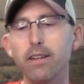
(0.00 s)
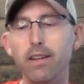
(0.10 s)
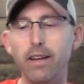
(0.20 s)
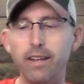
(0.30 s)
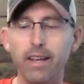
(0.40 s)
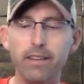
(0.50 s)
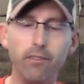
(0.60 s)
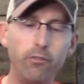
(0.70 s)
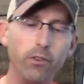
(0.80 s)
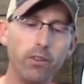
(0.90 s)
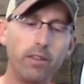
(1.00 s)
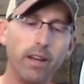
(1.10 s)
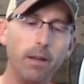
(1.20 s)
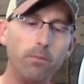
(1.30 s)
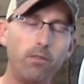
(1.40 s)
again, the fill
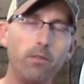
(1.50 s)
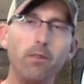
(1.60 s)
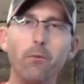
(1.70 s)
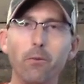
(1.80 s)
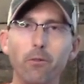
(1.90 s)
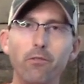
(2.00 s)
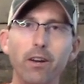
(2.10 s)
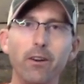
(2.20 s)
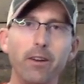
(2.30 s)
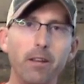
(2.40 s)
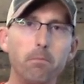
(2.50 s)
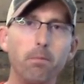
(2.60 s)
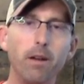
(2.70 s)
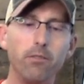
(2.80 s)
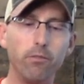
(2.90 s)
times were very
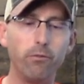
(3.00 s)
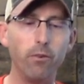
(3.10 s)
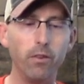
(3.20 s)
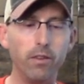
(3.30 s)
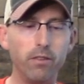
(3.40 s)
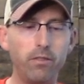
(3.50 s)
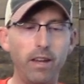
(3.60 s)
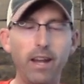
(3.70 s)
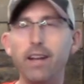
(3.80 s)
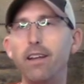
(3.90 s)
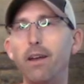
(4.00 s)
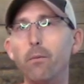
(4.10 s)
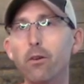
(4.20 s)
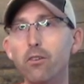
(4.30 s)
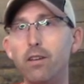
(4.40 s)
impressive for this and a
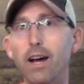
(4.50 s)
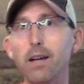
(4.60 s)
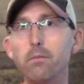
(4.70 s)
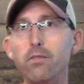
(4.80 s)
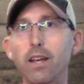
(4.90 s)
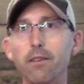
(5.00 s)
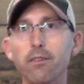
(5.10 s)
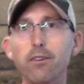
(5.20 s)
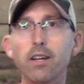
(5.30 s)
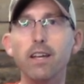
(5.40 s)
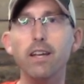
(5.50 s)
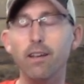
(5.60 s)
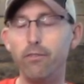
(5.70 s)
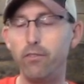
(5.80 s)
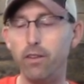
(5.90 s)
real time saver
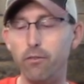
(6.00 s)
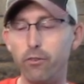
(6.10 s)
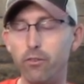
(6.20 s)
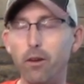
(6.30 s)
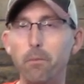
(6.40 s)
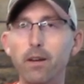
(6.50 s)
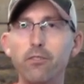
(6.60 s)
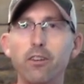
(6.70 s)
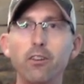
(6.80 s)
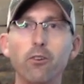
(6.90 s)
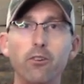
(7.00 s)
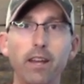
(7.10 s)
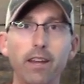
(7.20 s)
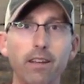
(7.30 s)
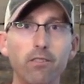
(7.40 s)
if for some reason your
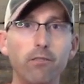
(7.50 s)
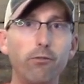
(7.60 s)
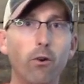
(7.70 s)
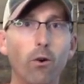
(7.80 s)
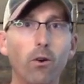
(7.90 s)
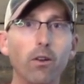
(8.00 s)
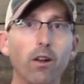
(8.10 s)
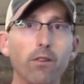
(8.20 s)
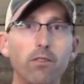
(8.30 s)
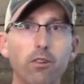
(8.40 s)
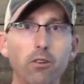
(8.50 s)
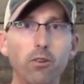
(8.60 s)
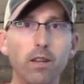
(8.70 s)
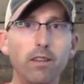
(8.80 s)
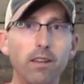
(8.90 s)
tank isn't full and all of a sudden you
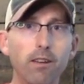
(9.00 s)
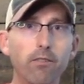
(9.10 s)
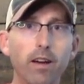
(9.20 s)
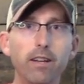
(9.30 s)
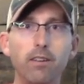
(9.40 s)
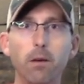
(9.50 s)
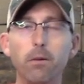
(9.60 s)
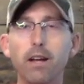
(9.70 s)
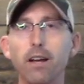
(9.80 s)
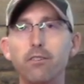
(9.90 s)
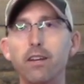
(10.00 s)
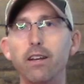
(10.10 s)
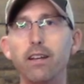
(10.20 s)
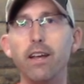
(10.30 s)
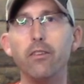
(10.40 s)
get the invite and a couple guys are
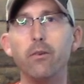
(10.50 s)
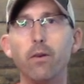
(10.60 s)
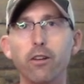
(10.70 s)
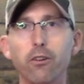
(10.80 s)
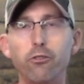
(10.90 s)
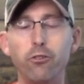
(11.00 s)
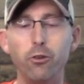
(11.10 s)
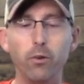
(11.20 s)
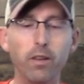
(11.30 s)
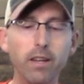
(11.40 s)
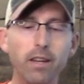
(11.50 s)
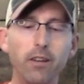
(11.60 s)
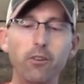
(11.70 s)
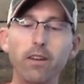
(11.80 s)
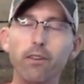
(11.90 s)
getting together and want to go shoot
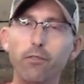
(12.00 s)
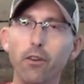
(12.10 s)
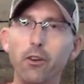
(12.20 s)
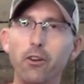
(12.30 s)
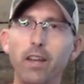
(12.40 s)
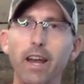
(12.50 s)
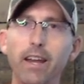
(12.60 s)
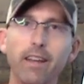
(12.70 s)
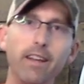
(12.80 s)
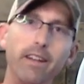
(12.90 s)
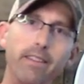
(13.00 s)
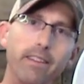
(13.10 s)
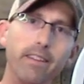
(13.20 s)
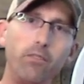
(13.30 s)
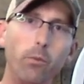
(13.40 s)
and you need to fill your tank
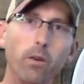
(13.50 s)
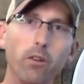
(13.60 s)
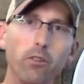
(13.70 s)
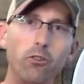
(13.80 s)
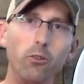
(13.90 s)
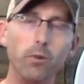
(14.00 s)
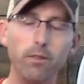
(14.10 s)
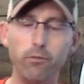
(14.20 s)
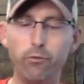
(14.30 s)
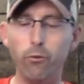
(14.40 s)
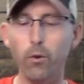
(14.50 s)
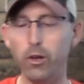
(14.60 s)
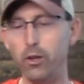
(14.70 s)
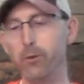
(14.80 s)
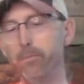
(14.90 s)
this will do it for
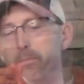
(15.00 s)
you.